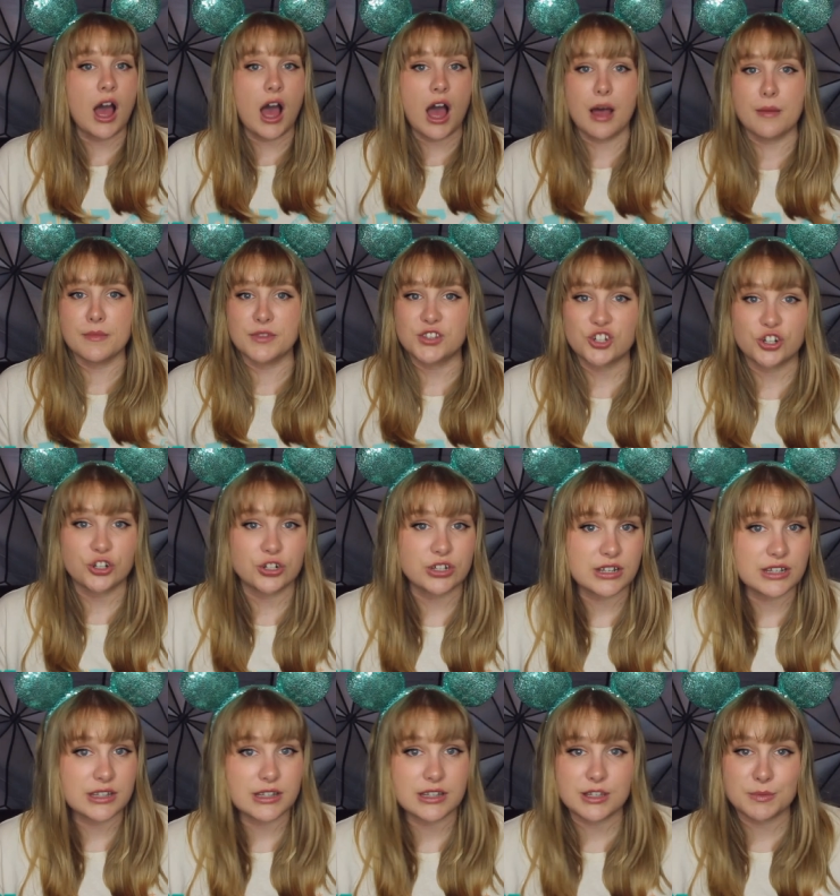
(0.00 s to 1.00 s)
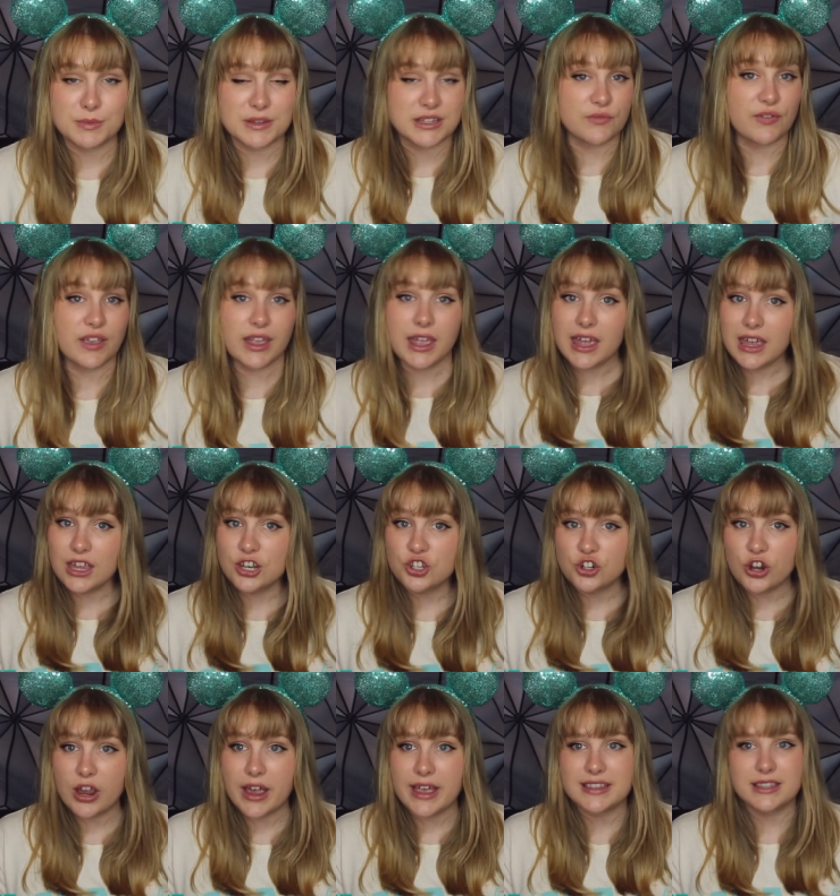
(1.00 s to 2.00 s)
um, certain specific
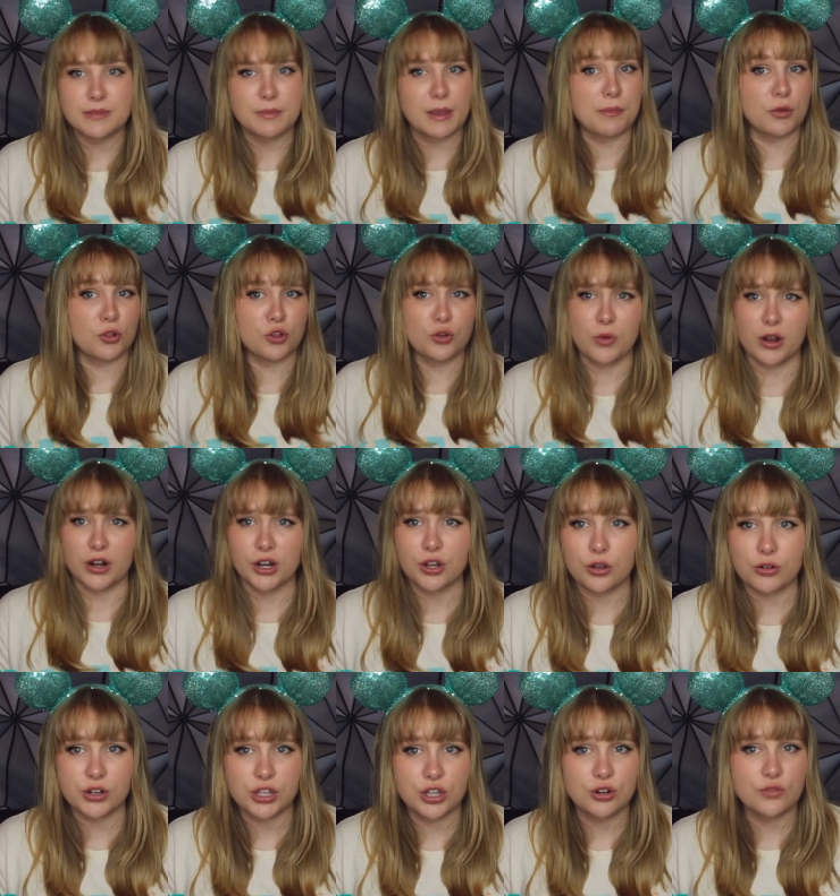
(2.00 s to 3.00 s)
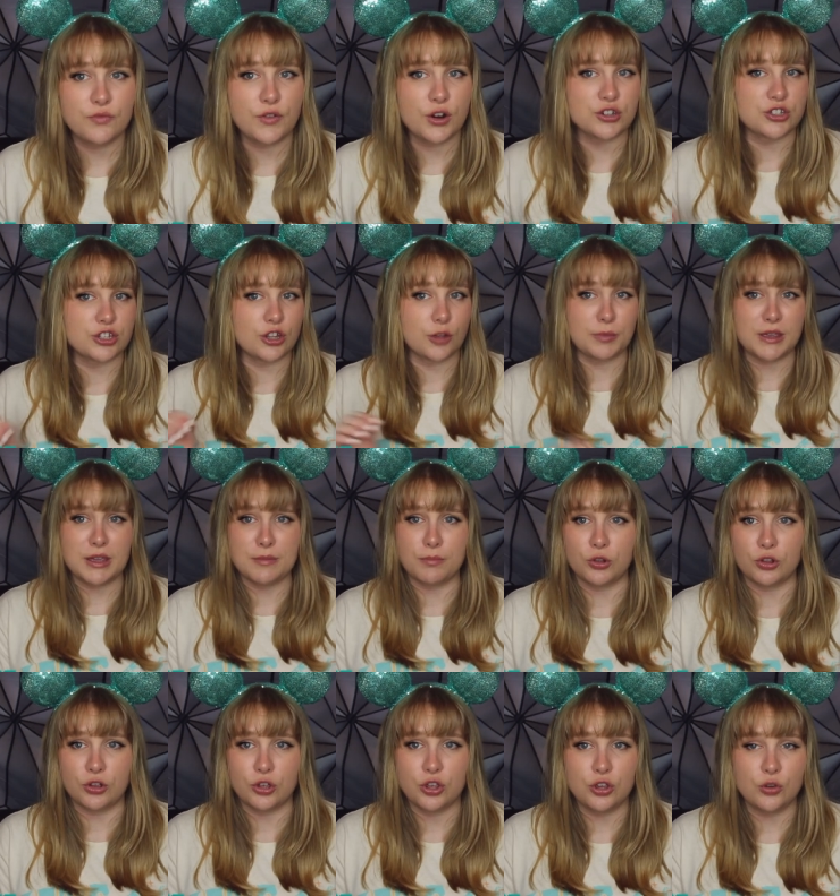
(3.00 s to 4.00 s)
interests, people who want to go to Universal,
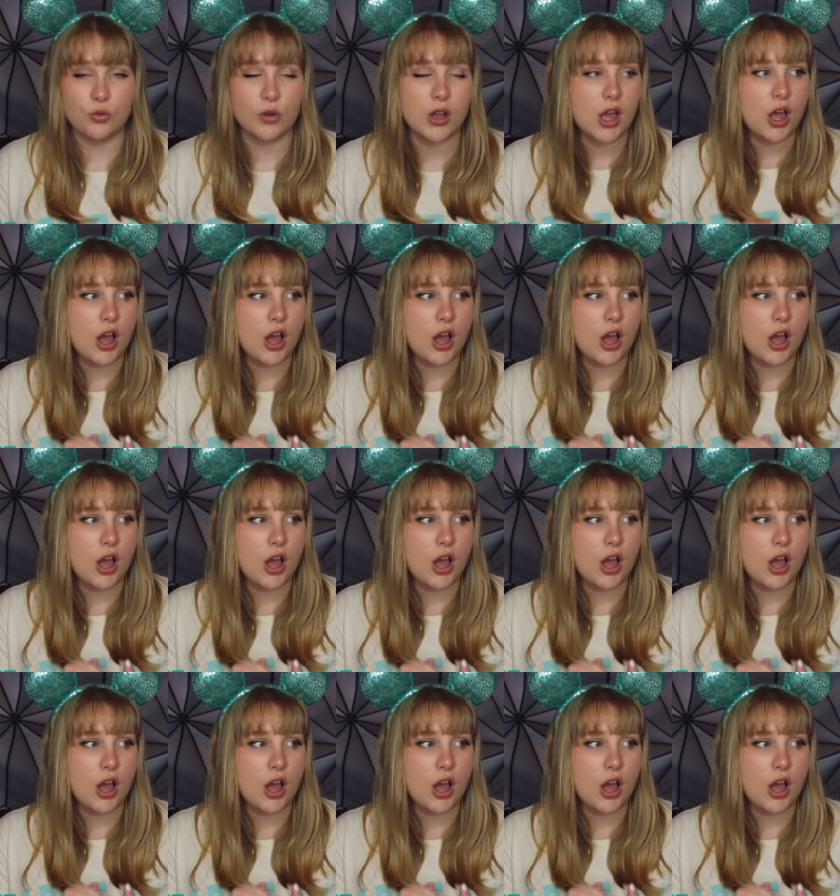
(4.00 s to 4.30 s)
people who